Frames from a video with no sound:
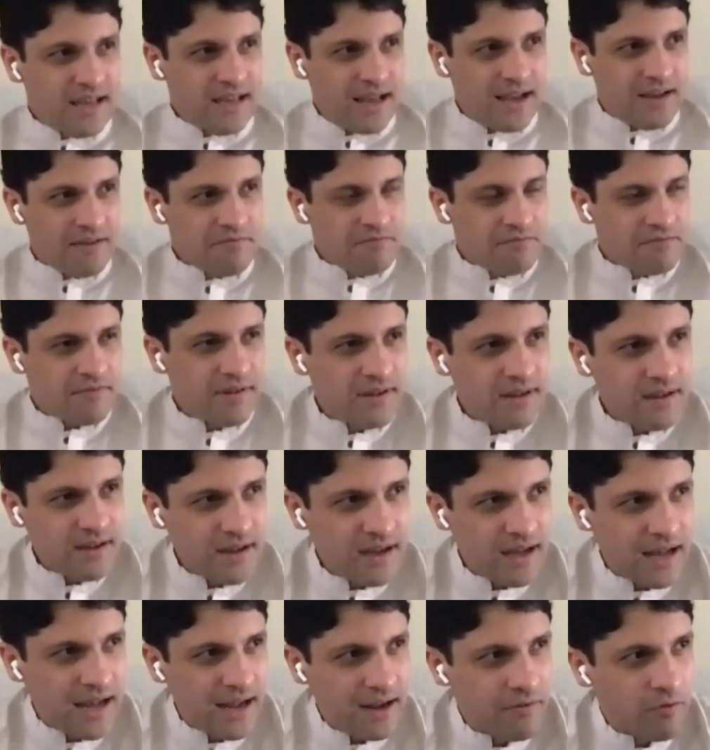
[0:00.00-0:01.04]

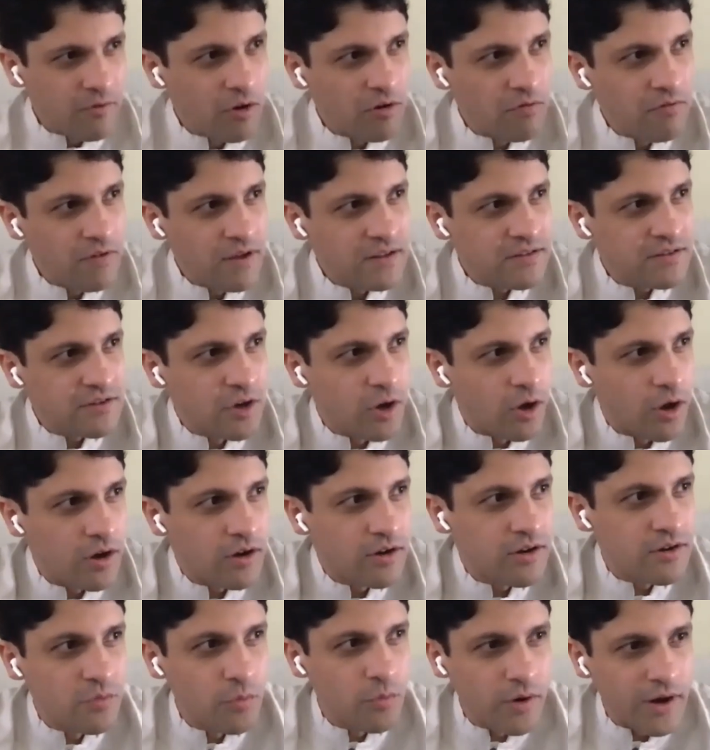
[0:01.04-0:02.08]
I've always
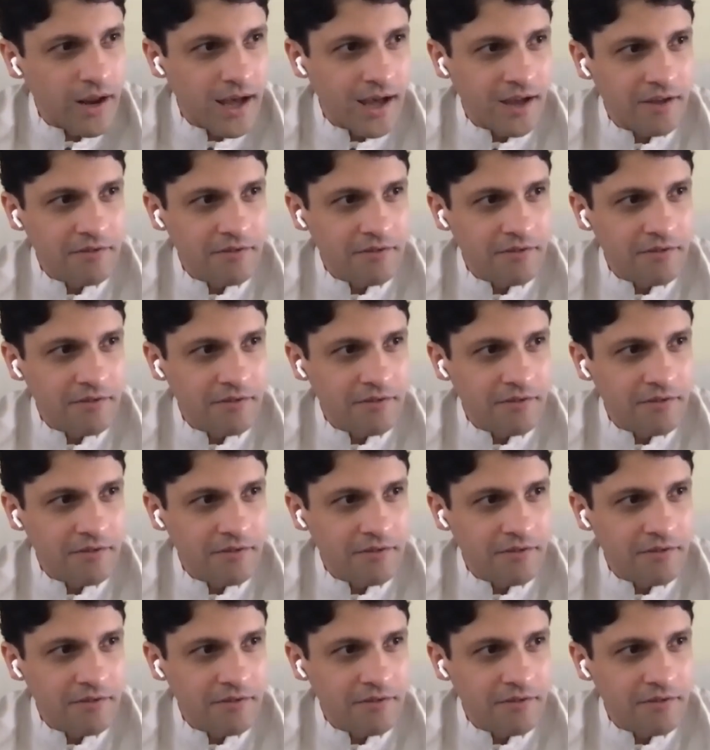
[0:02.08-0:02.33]
taught what